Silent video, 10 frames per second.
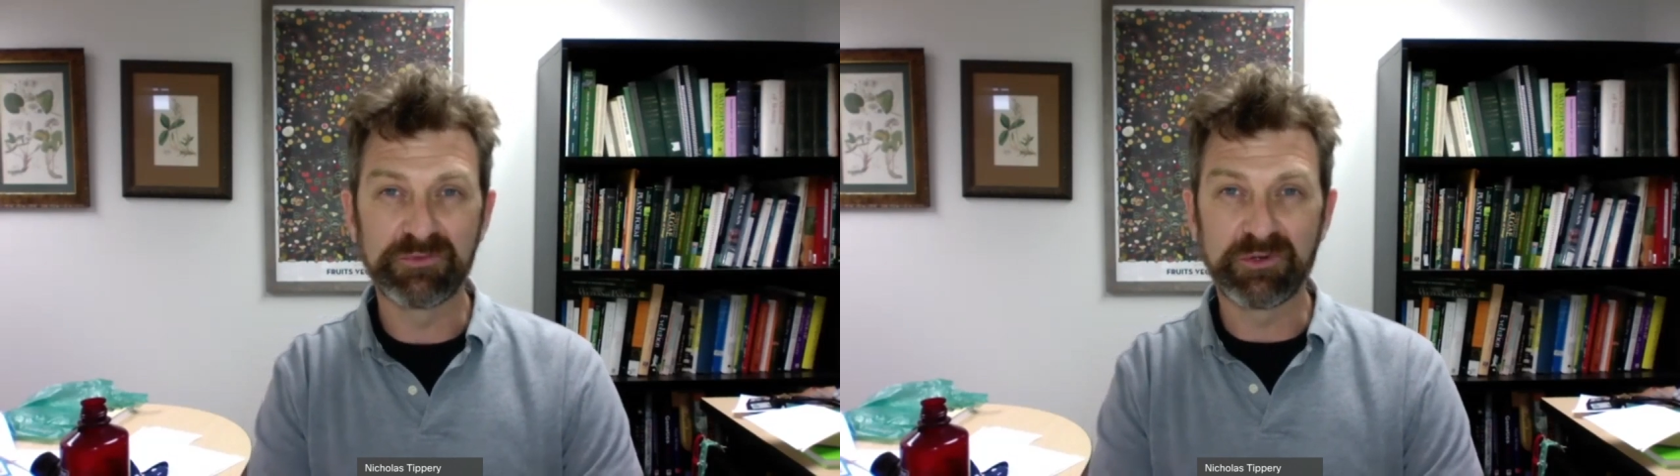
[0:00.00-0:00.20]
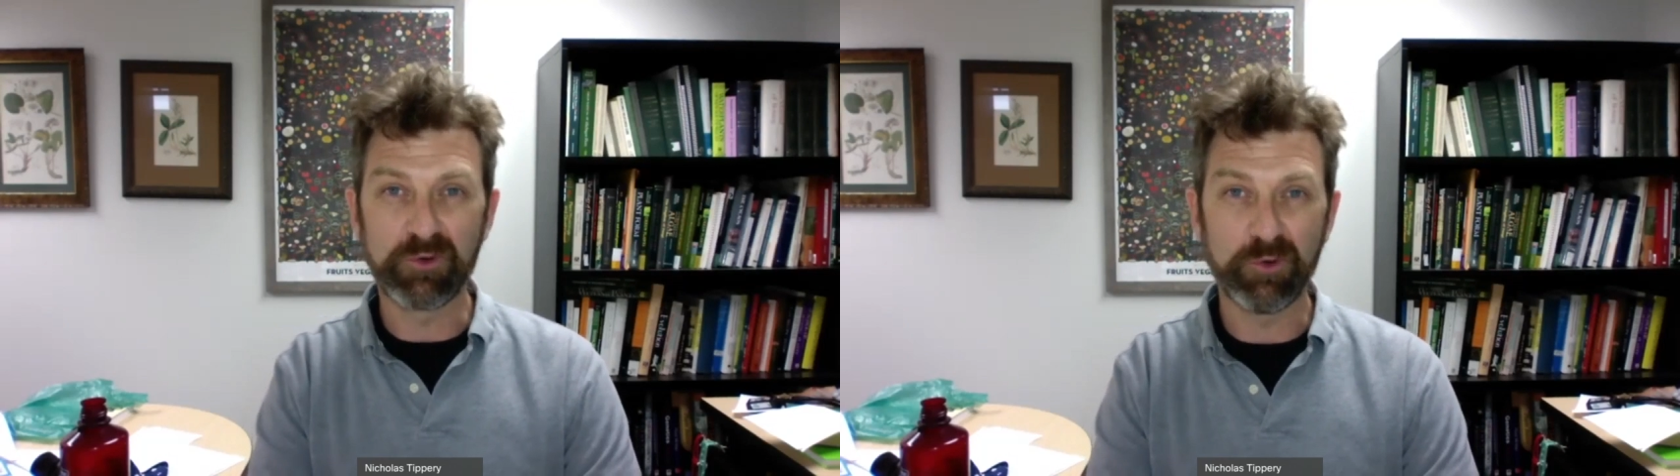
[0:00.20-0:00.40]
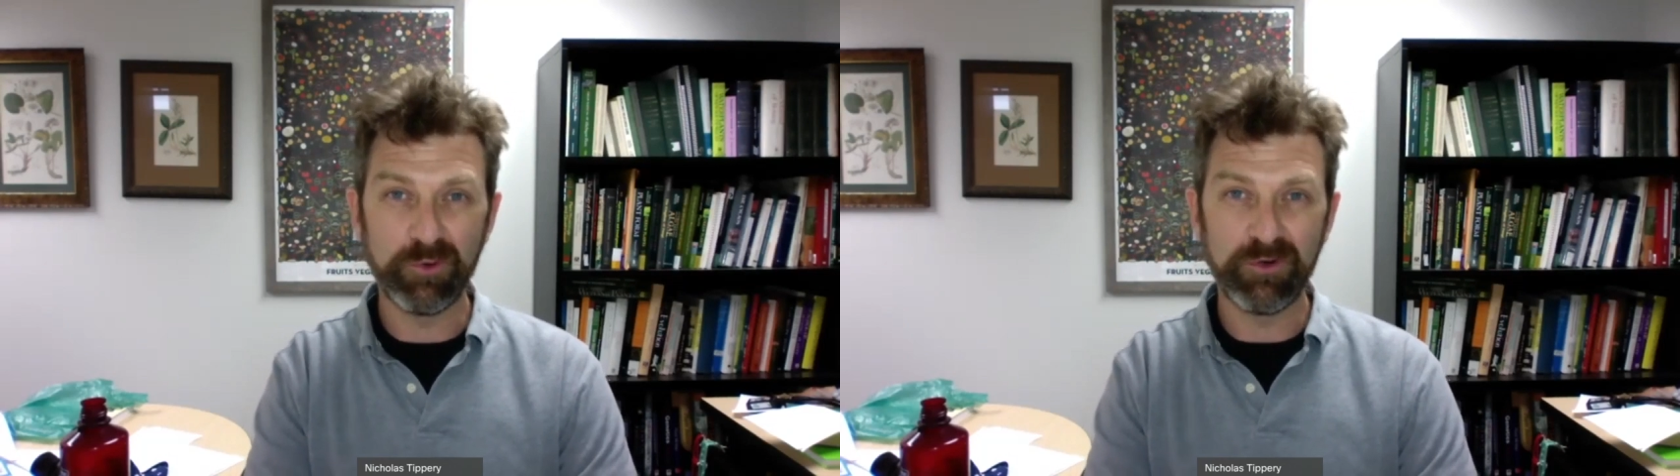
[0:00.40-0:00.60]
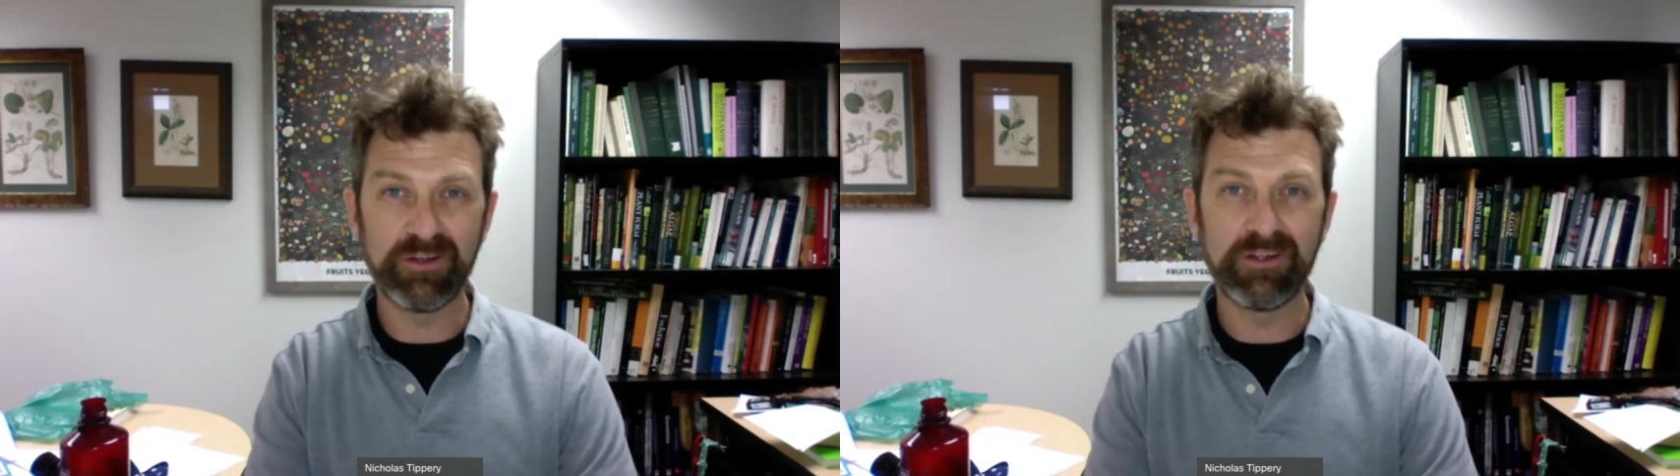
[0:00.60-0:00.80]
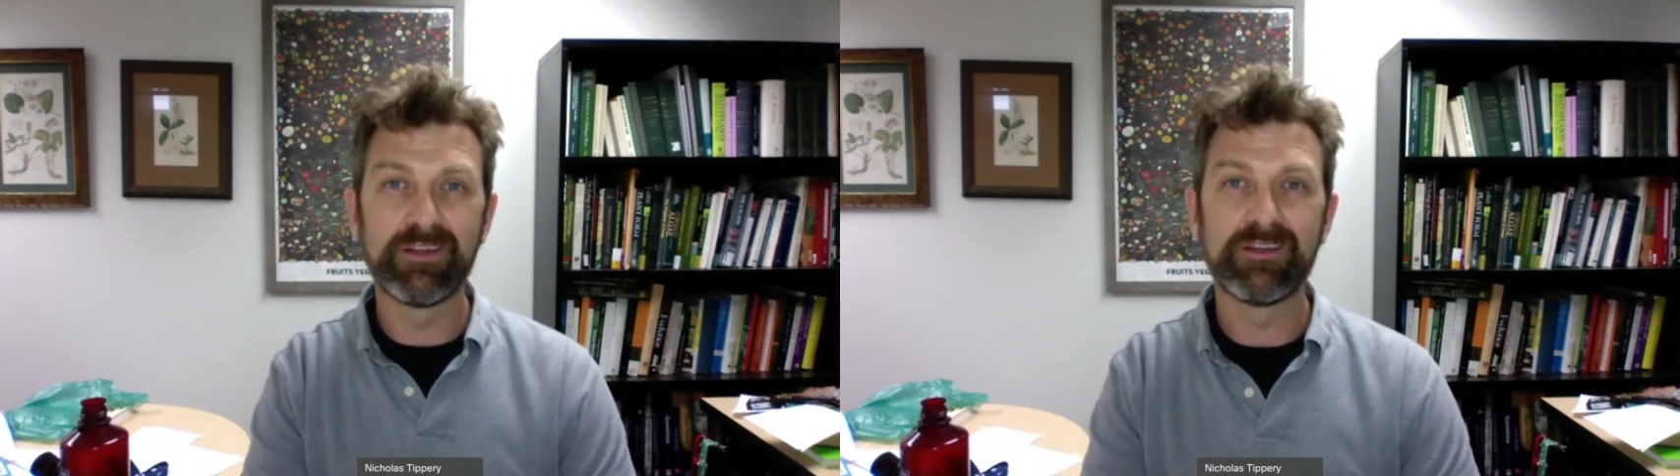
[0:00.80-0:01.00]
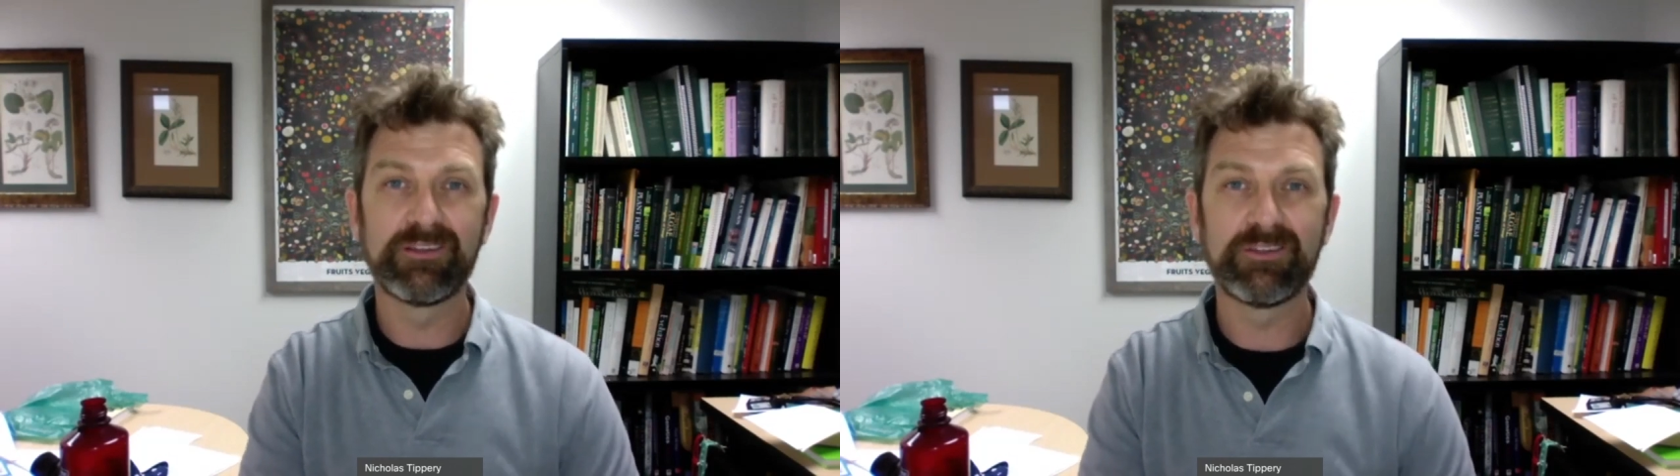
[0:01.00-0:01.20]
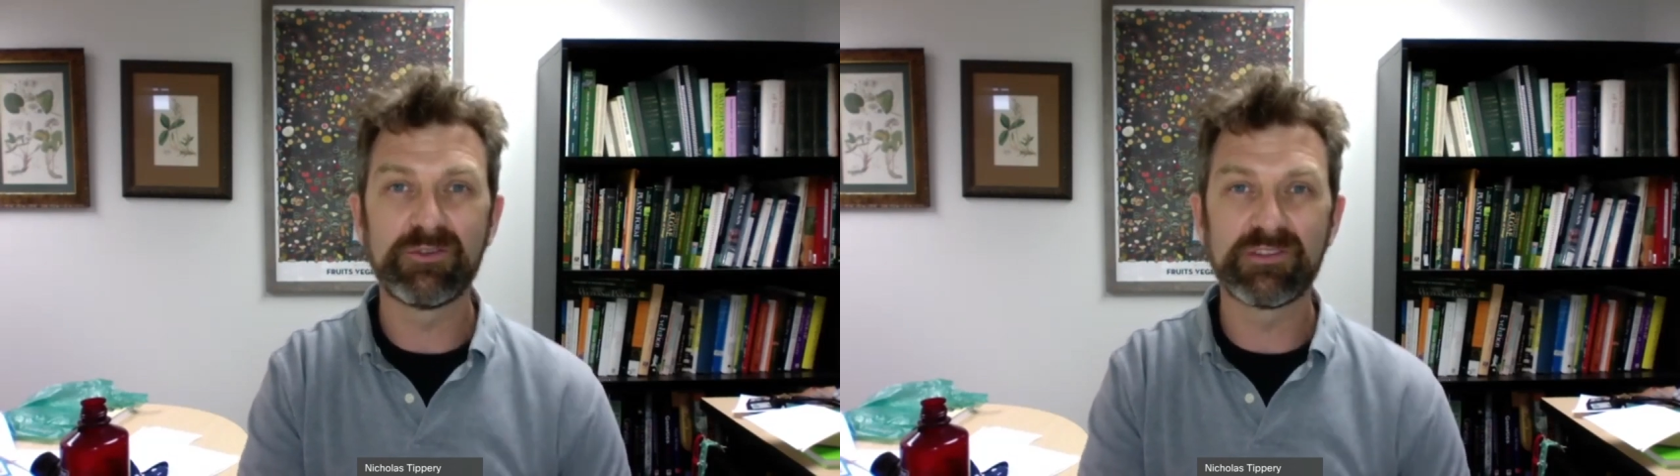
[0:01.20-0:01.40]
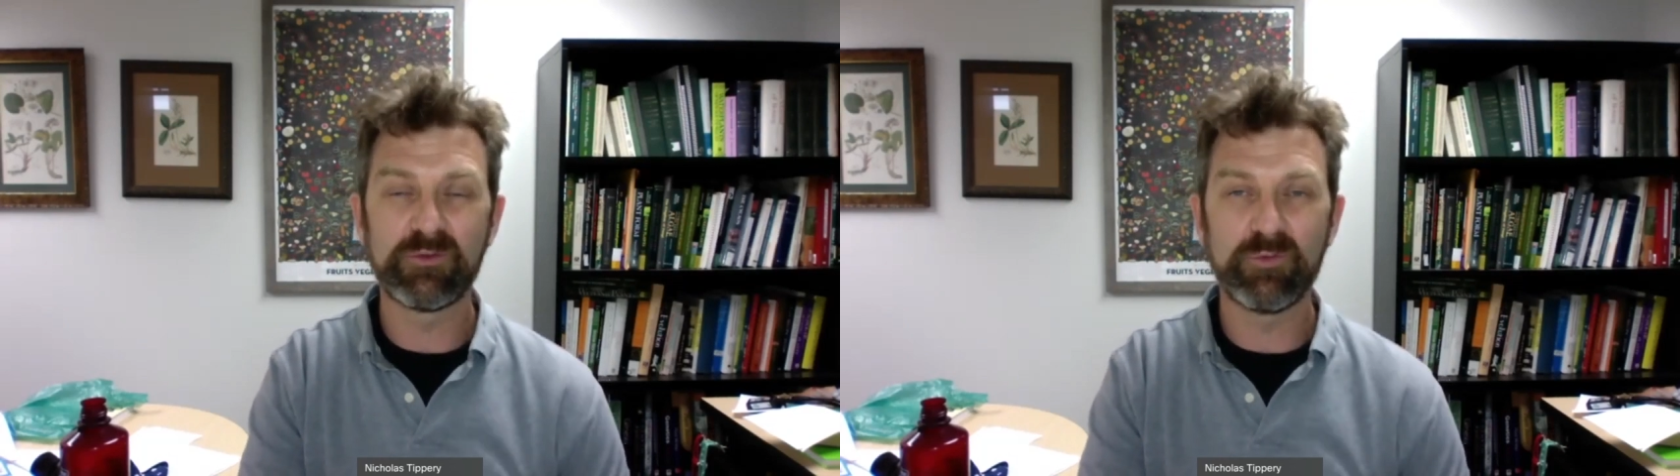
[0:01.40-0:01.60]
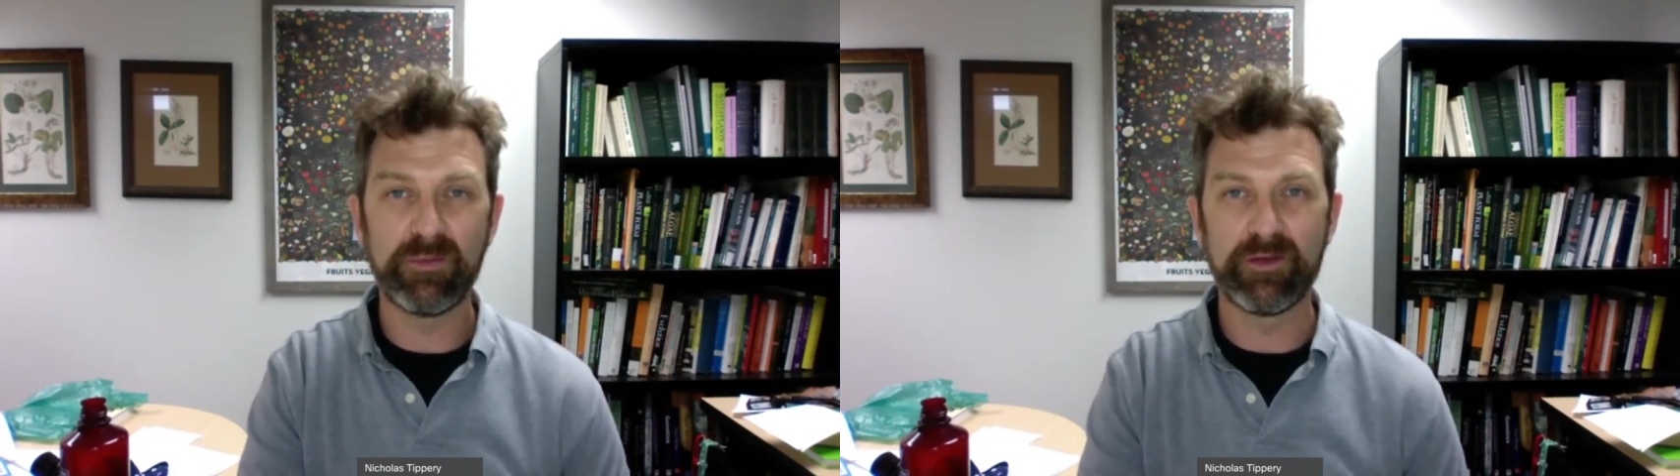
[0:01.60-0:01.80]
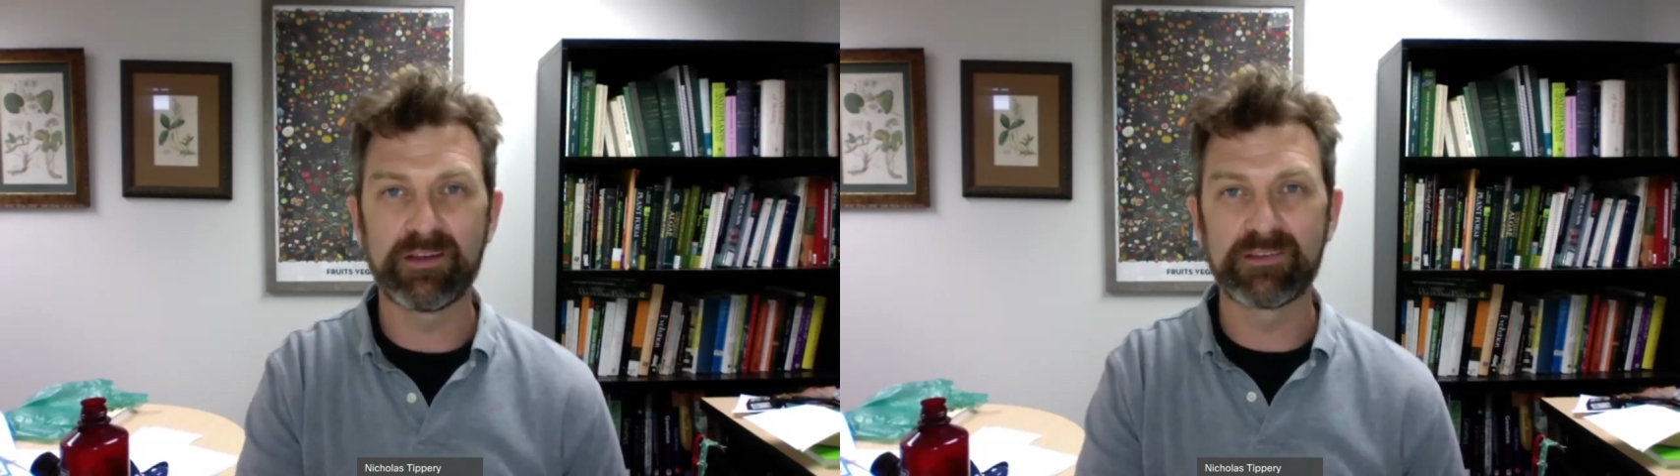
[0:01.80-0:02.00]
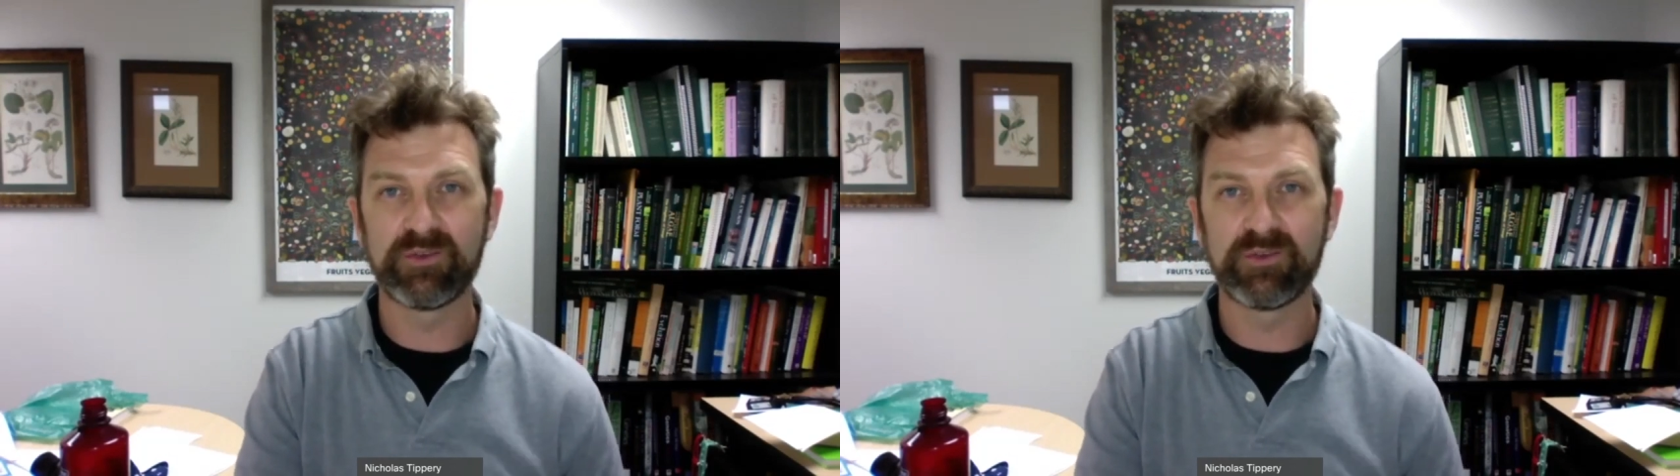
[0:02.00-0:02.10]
record using WebEx.